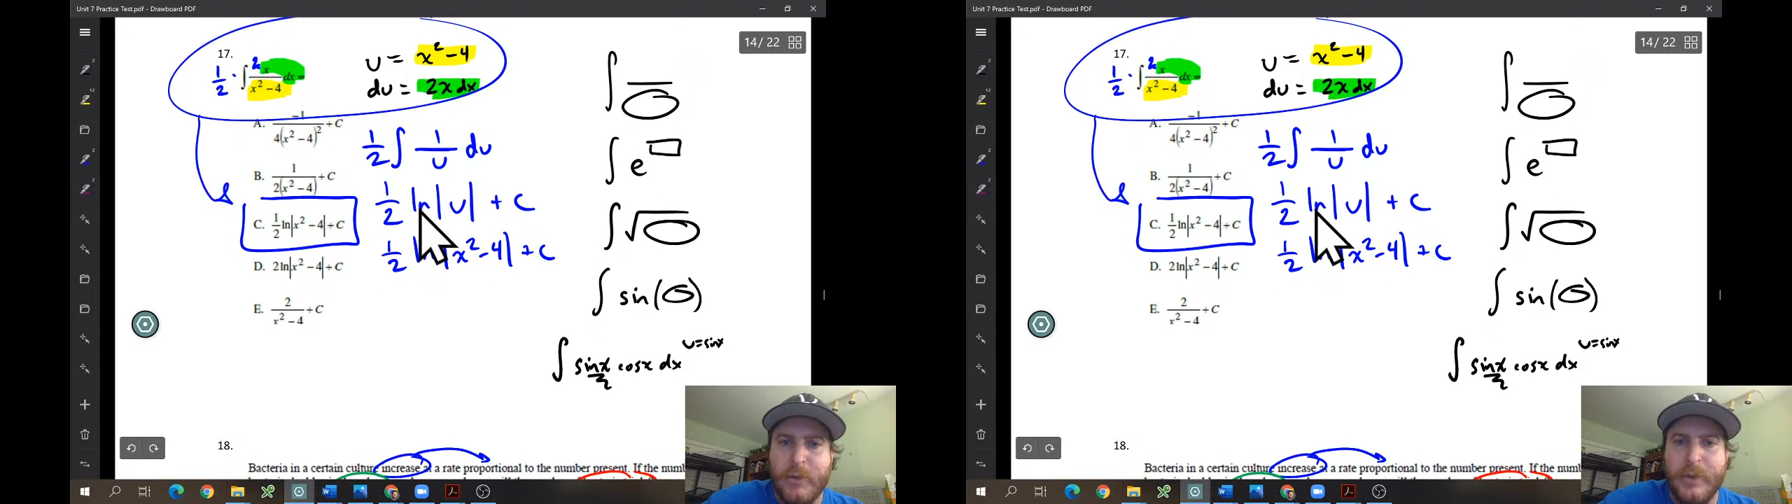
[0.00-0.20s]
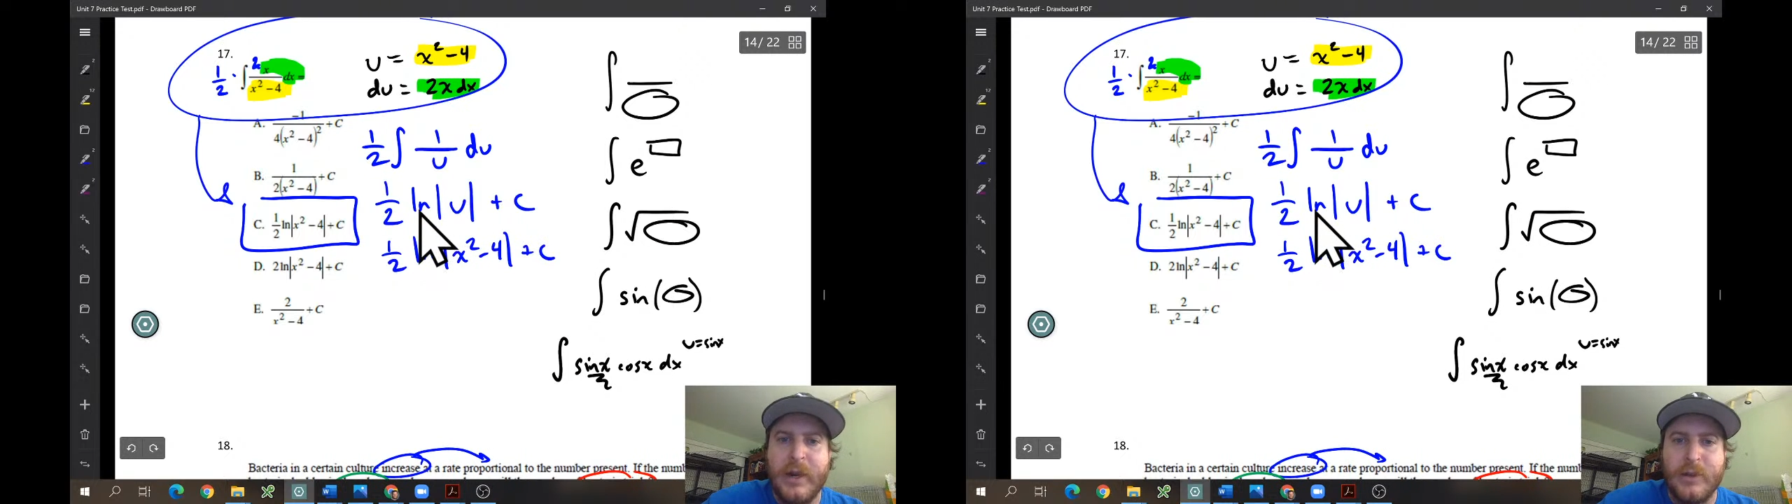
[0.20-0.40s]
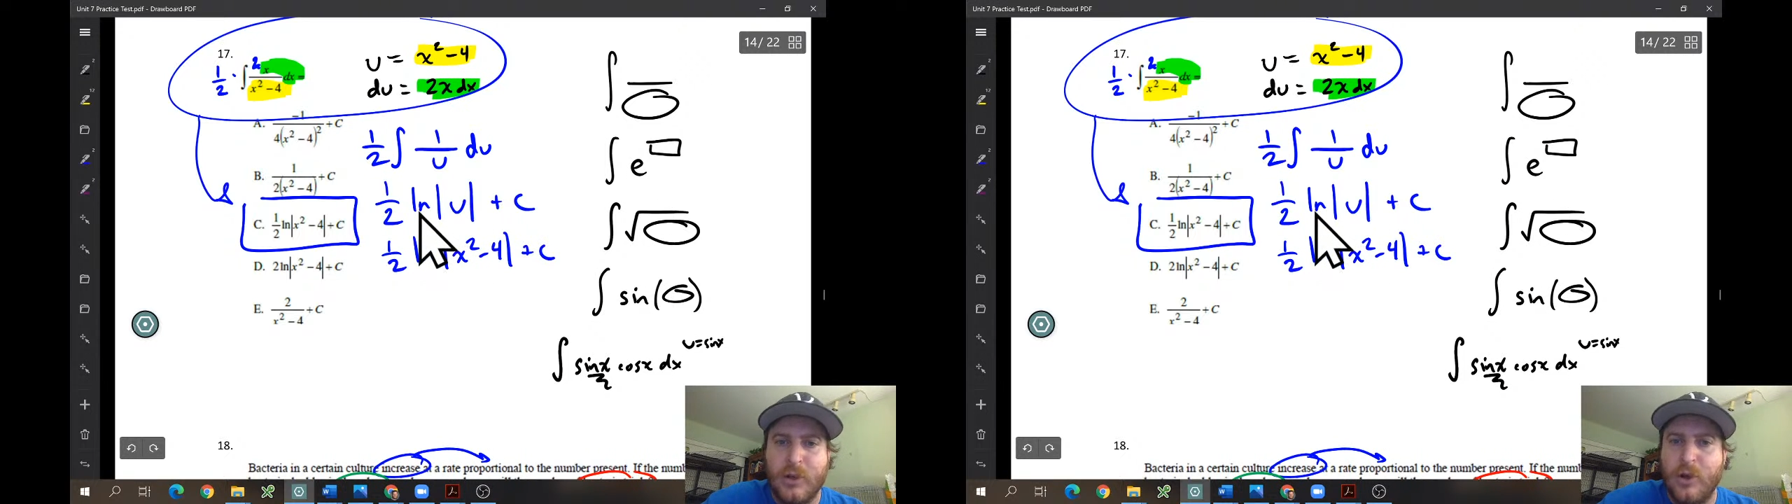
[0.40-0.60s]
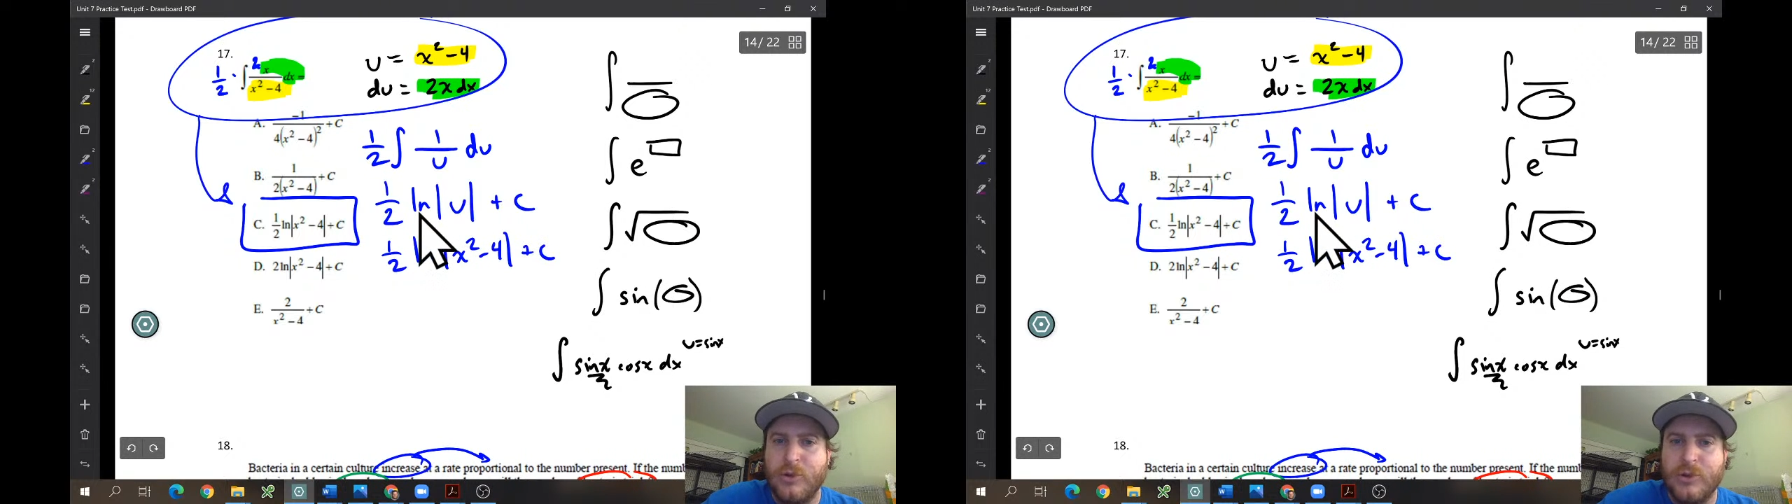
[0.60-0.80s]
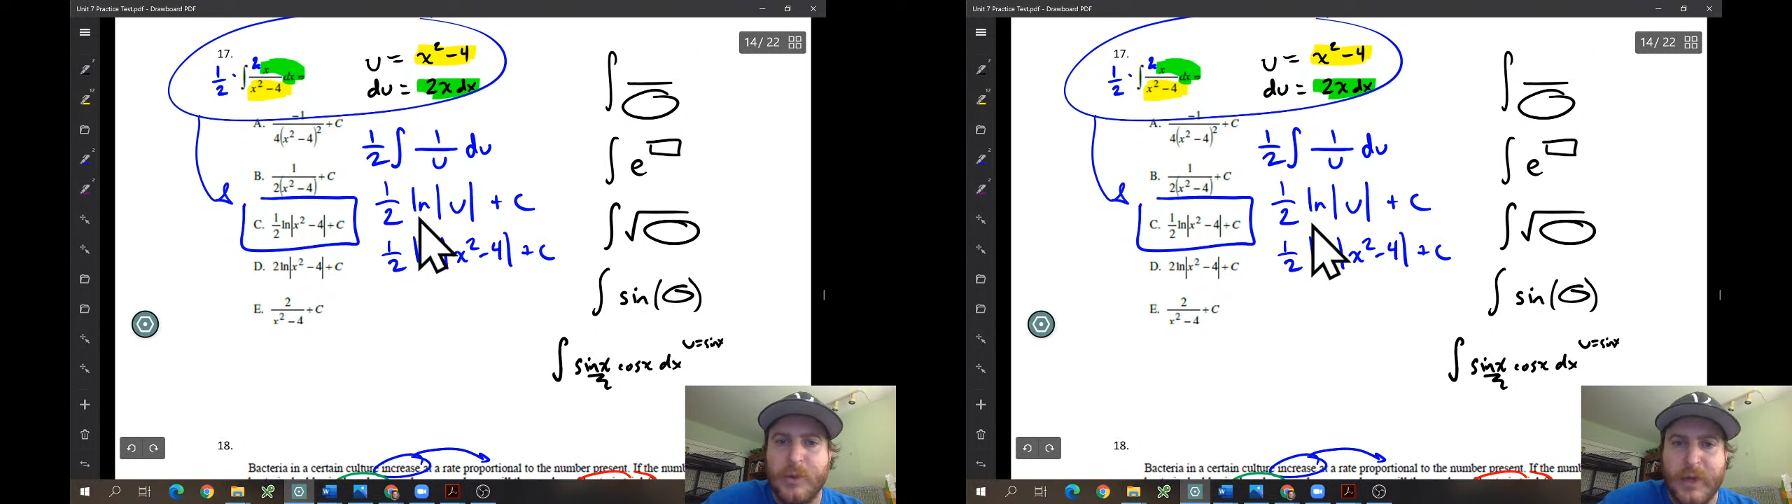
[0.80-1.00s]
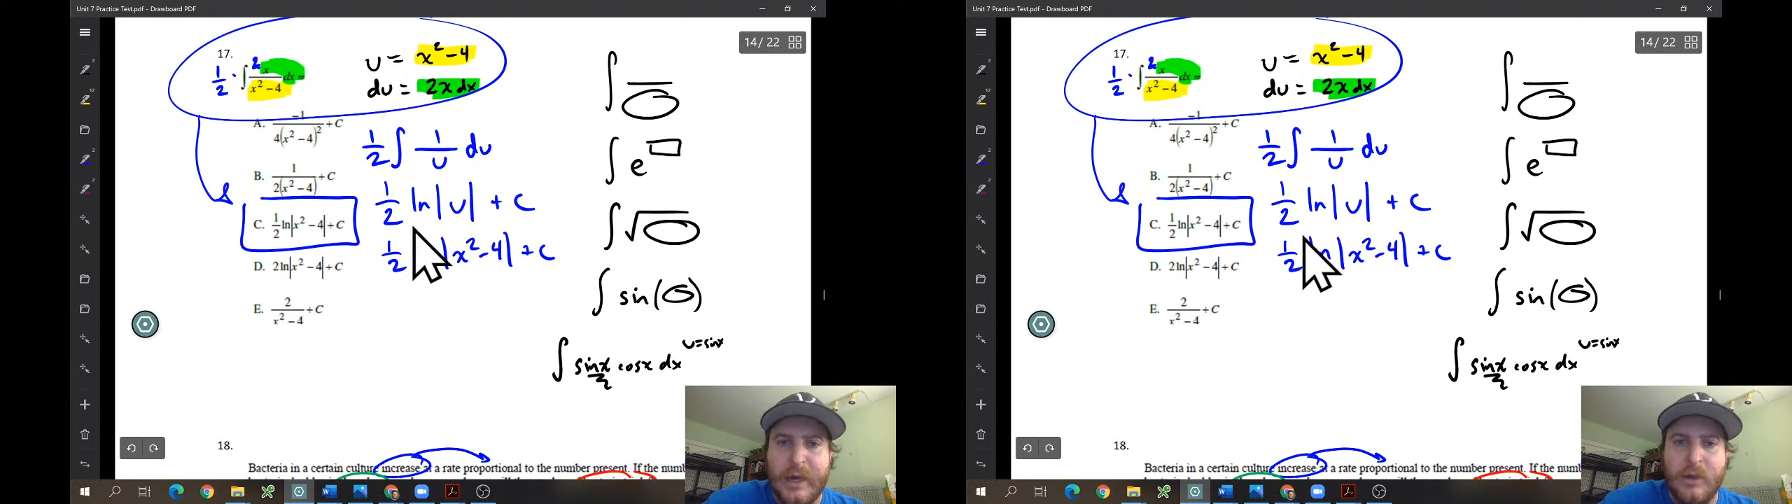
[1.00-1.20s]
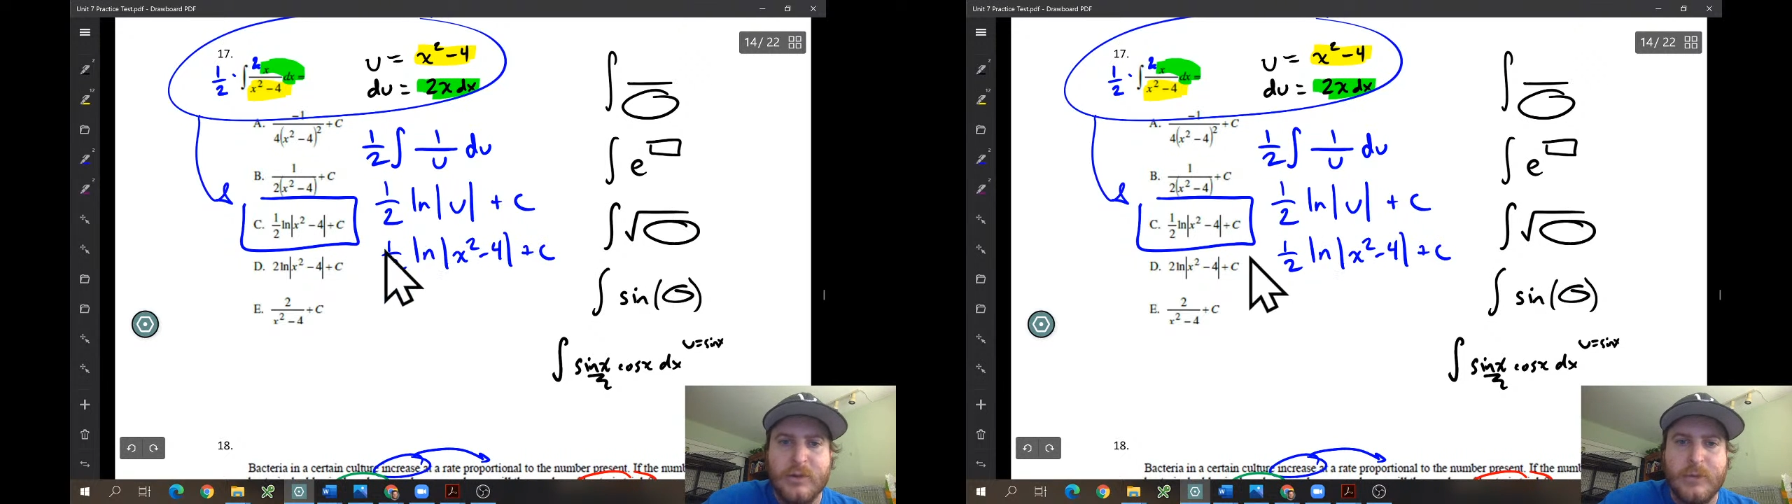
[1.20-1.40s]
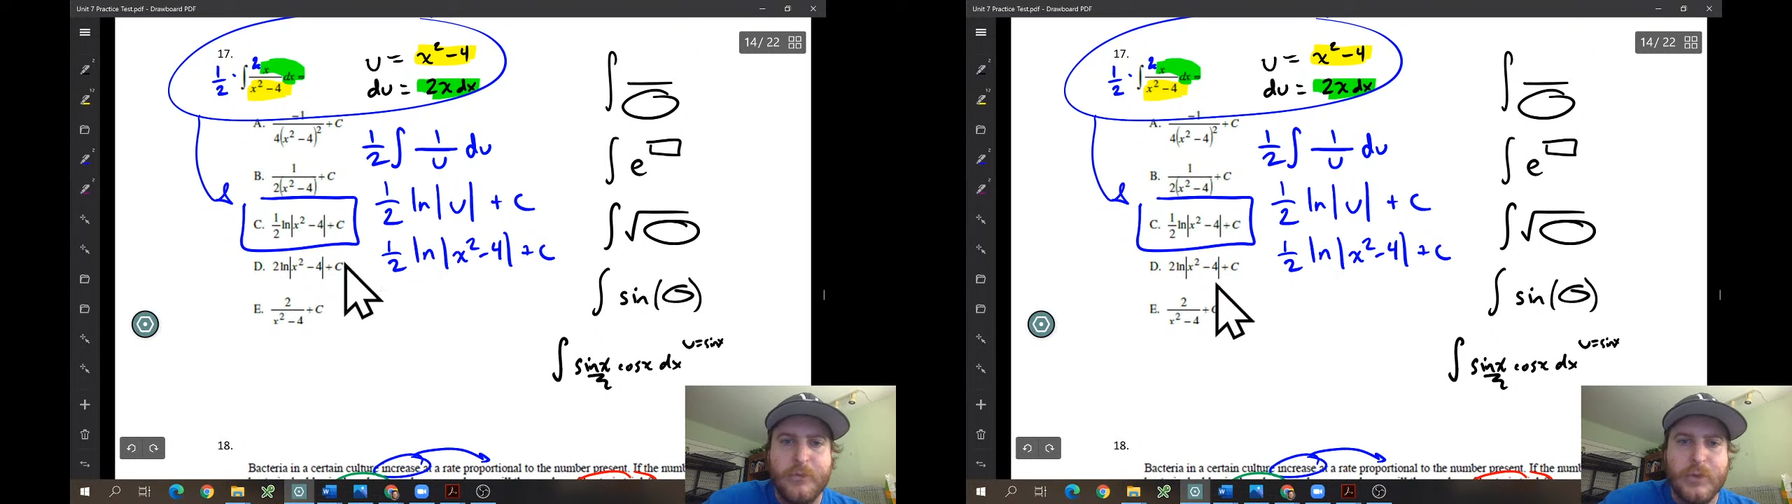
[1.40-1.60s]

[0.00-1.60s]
a minute to go do something else.